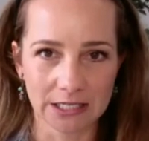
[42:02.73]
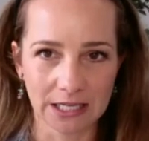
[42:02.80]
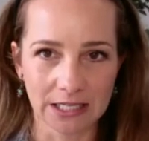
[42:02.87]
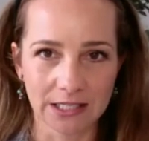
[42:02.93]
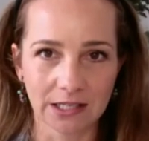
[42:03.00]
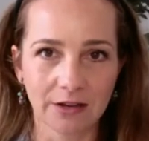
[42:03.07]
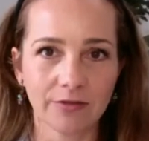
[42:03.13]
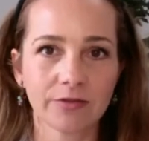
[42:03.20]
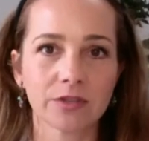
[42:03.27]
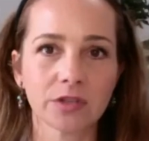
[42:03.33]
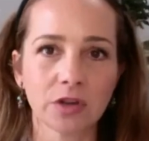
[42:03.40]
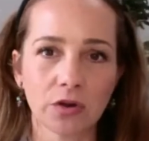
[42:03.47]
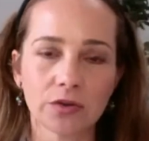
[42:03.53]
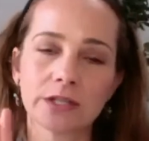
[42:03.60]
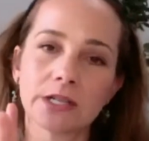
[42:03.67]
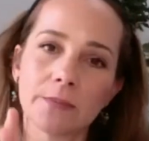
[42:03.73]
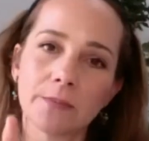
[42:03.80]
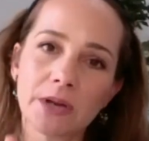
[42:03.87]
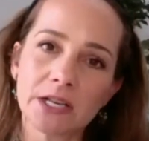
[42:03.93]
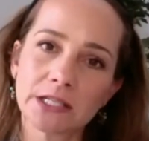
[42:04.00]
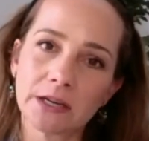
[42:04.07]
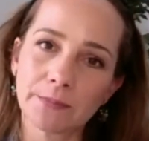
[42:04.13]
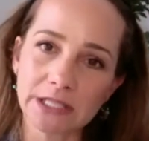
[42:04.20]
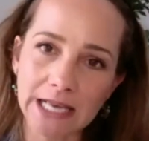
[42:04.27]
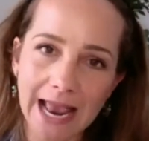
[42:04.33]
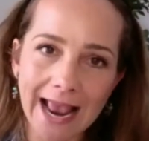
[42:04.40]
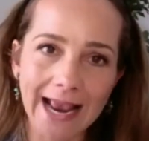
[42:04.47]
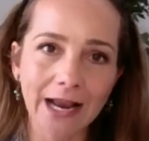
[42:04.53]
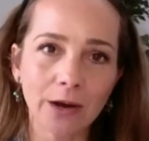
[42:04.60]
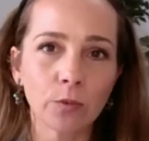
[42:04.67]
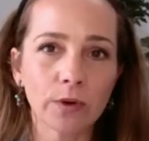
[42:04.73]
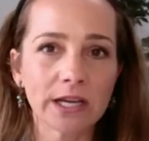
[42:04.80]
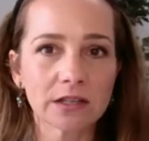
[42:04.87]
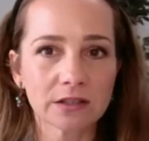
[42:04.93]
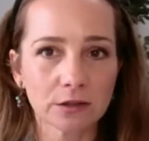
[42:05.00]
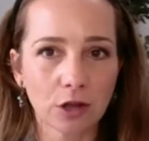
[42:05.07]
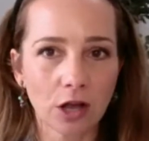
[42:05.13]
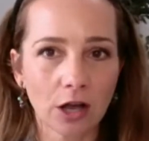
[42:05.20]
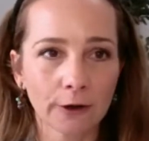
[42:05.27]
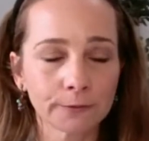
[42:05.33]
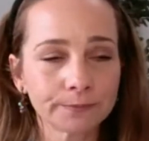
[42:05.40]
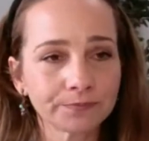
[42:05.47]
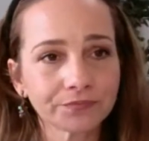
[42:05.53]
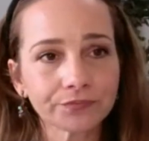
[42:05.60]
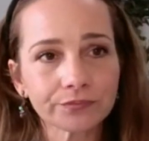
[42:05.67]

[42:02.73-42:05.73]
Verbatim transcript: intensive. So step by step is eight weeks long.